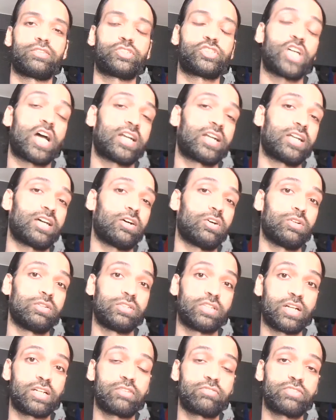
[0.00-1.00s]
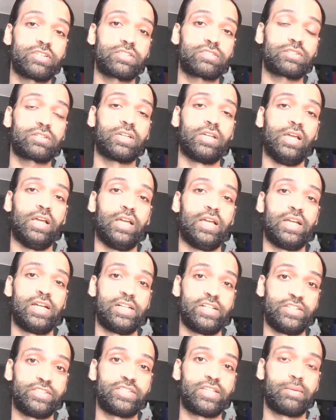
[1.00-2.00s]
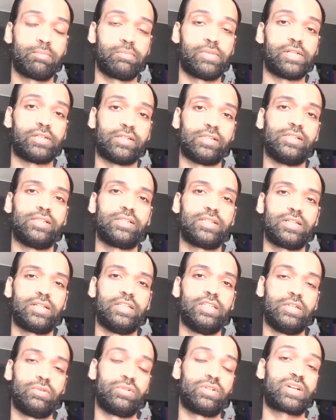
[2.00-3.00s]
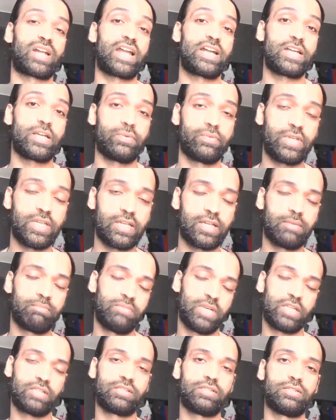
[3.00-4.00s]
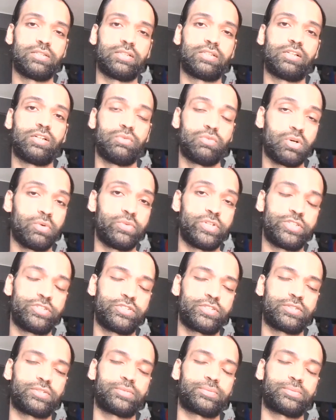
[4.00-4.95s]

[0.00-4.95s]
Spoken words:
charter on 31st December, they would right away make the voyage.